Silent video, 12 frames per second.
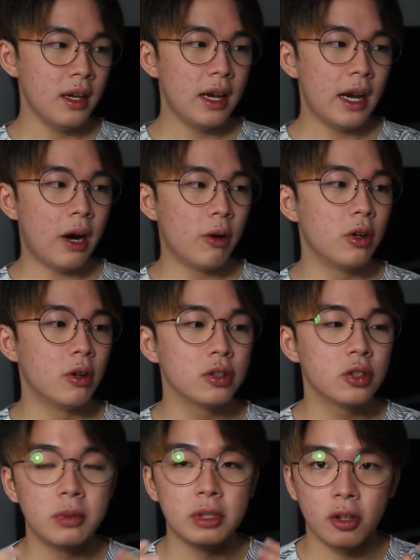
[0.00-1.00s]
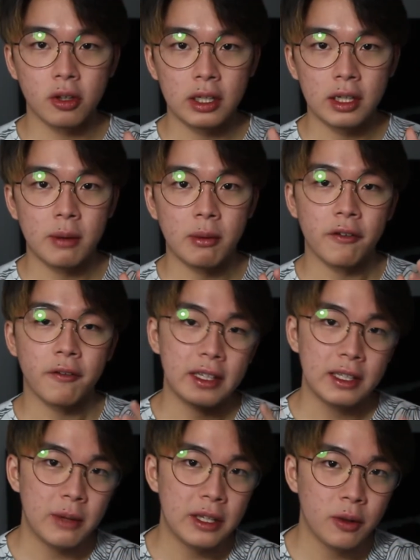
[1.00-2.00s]
I will also be talking about
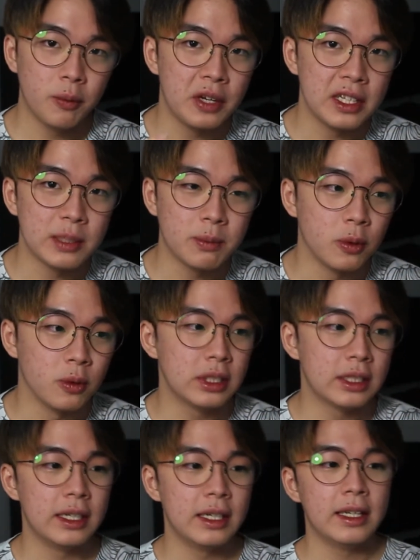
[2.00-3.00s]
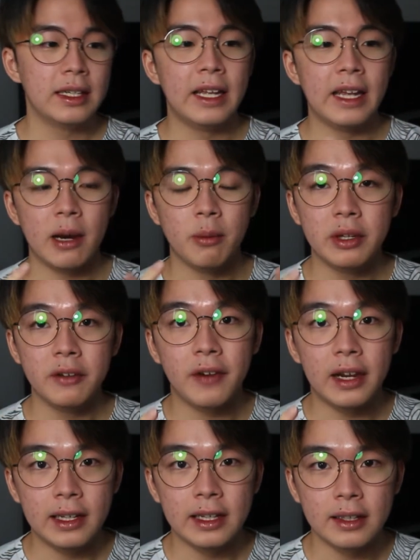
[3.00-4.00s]
fundamental principles that are being
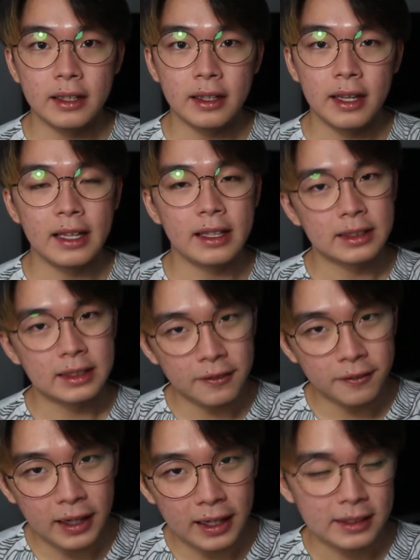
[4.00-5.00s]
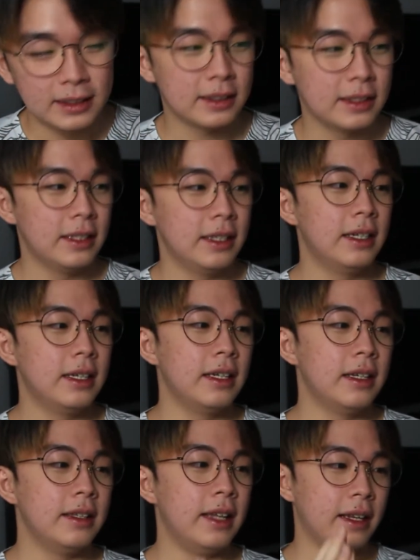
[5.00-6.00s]
violated and the safeguards
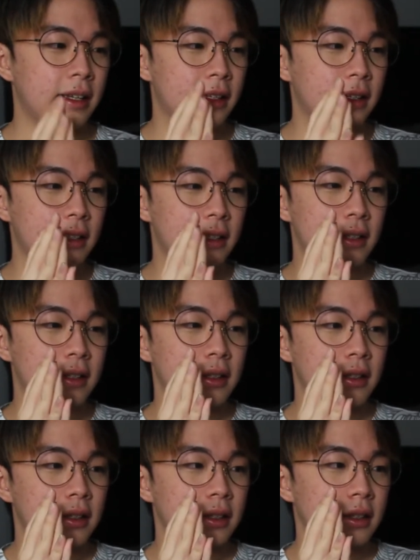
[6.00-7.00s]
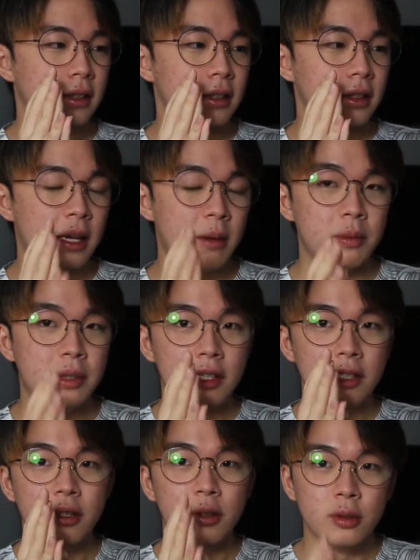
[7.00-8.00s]
that can be
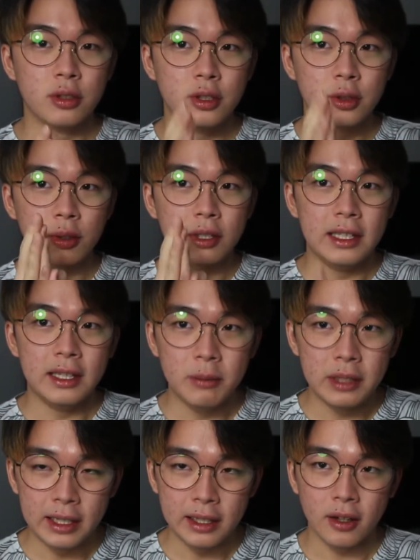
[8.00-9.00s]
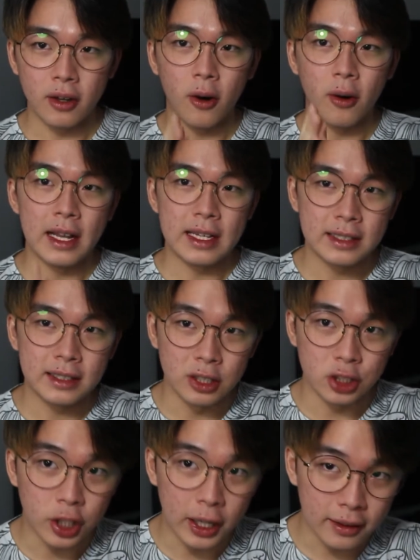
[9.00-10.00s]
used to eliminate or lessen the
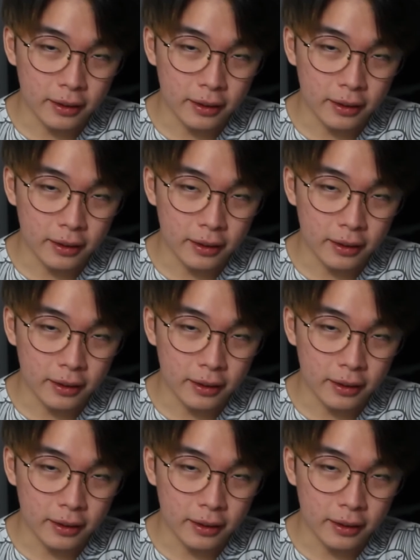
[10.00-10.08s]
threat.